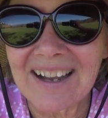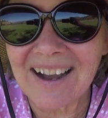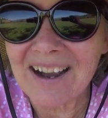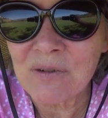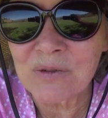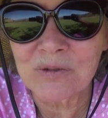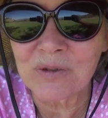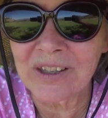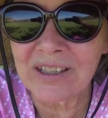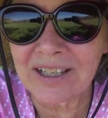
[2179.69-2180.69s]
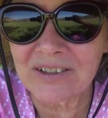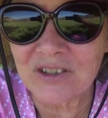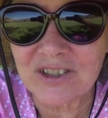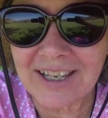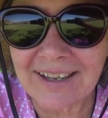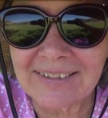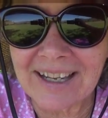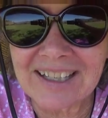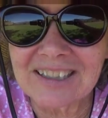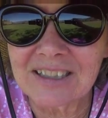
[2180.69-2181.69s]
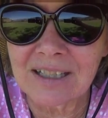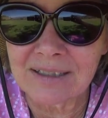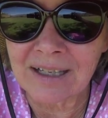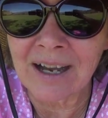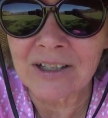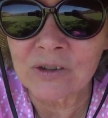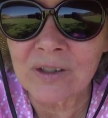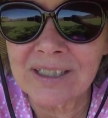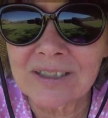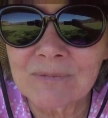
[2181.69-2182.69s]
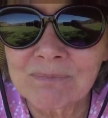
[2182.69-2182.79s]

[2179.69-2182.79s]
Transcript: I would really understand that and honor it.